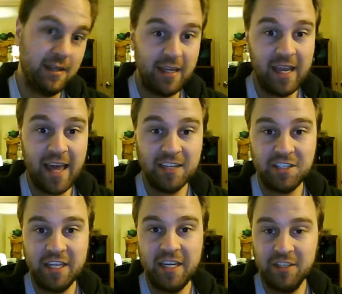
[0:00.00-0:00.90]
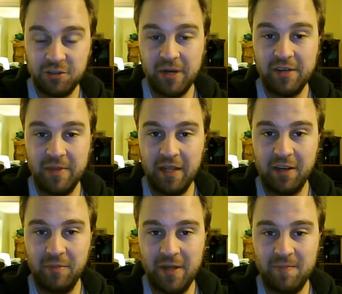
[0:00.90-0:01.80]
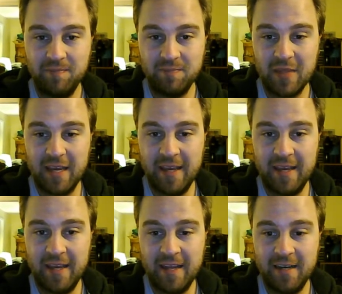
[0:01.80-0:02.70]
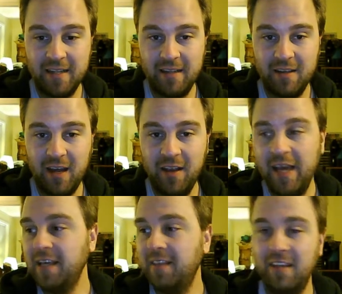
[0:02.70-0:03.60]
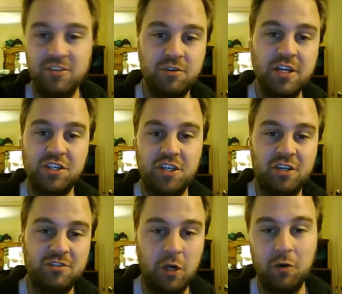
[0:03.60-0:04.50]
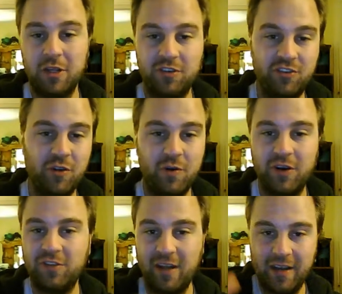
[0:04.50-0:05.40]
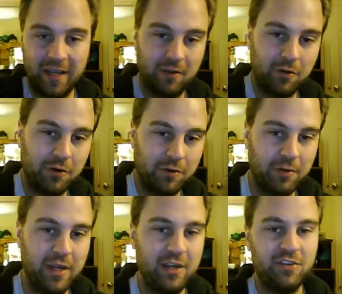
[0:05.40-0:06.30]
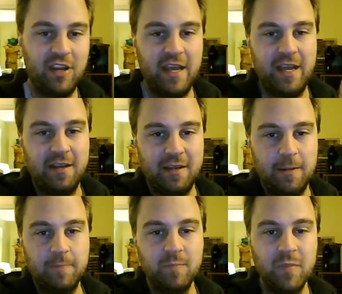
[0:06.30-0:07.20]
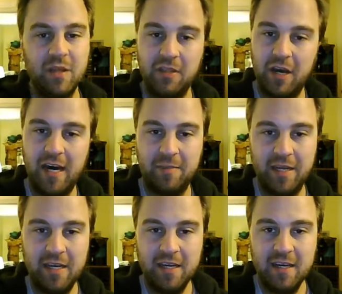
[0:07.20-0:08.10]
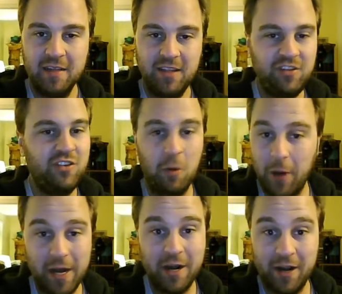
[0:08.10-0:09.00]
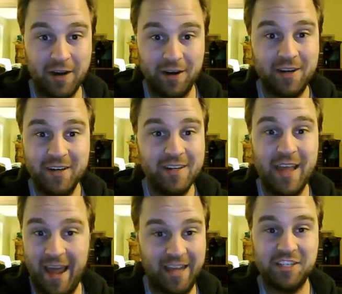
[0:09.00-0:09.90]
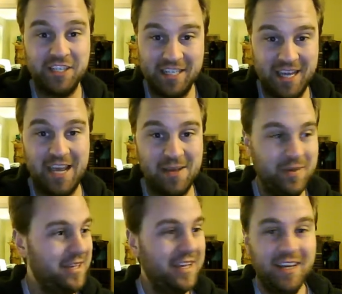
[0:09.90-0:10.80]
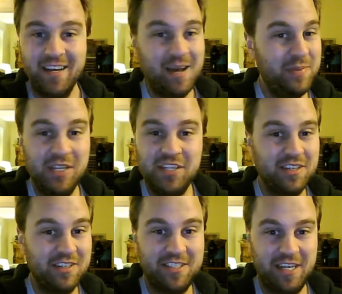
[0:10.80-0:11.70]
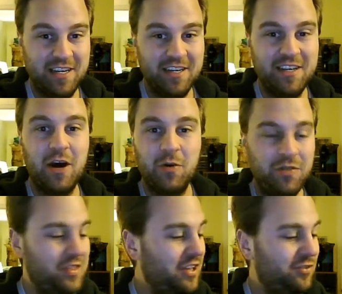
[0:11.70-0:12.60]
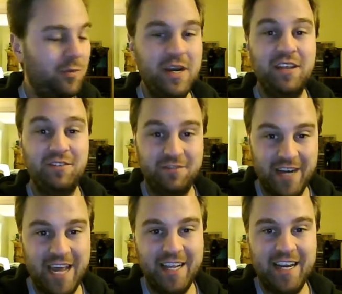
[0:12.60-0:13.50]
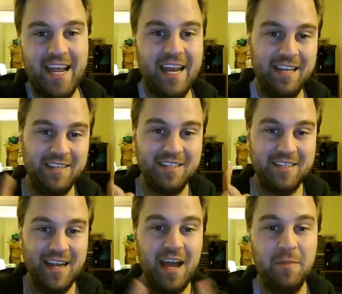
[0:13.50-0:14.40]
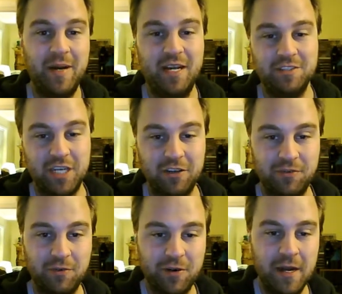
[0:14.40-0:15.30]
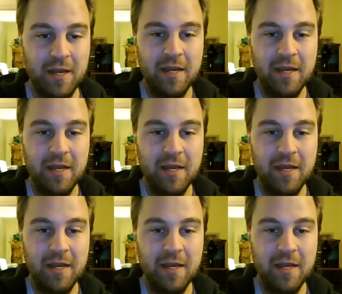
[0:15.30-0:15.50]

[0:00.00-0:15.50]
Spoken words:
it actually intrigued me a little bit. And unlike the traditional Tolkien stories like Lord of the Rings and The Hobbit, this is a rated R action game, not PG-13. No, this one is violent and it does not apologize for it.